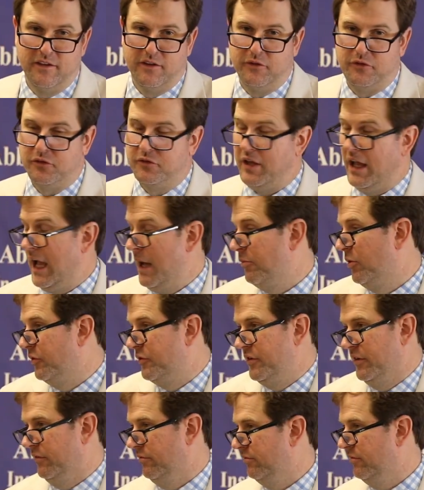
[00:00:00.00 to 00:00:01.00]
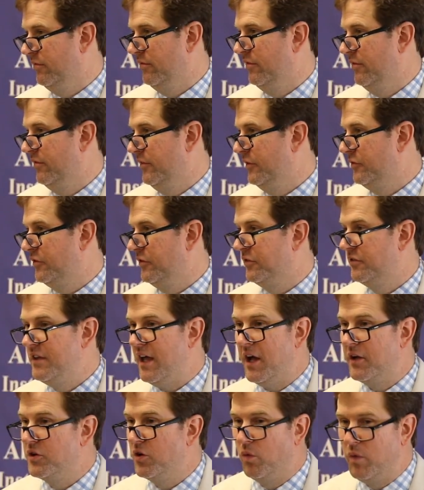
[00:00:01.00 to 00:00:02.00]
This is Hamilton. This is
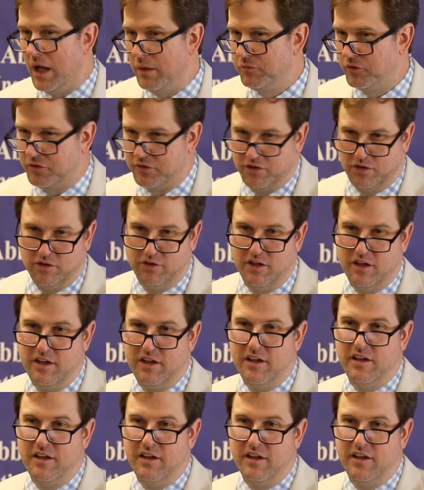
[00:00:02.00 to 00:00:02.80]
Daniel Webster.